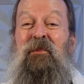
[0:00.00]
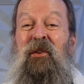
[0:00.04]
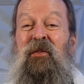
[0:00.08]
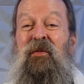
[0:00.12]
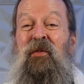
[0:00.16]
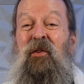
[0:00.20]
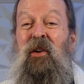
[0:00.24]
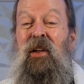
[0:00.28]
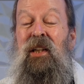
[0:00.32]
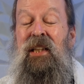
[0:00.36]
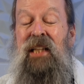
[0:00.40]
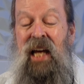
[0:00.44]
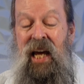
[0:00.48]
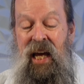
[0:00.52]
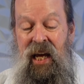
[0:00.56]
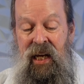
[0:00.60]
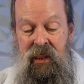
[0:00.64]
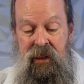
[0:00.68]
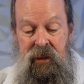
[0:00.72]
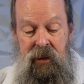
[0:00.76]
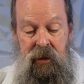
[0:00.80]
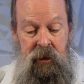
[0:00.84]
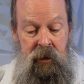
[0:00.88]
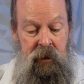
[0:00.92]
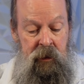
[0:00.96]
before
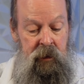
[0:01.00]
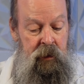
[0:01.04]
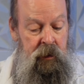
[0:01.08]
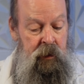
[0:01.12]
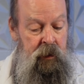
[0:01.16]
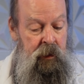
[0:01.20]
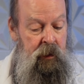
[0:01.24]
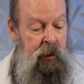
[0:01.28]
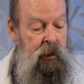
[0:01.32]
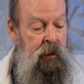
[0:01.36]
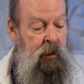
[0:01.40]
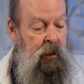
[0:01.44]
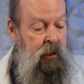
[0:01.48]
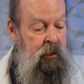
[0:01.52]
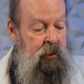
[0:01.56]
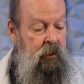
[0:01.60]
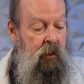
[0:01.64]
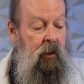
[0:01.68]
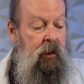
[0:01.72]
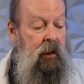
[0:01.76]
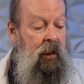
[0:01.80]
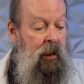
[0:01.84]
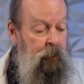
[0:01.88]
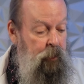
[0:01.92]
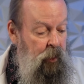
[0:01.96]
tax. So
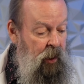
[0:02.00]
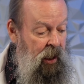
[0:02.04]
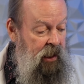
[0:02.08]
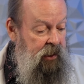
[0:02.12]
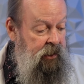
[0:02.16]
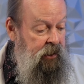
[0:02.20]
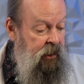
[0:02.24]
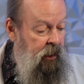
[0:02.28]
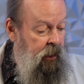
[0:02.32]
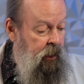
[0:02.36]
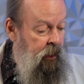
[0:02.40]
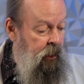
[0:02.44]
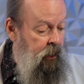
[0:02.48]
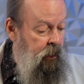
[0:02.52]
a little pricey.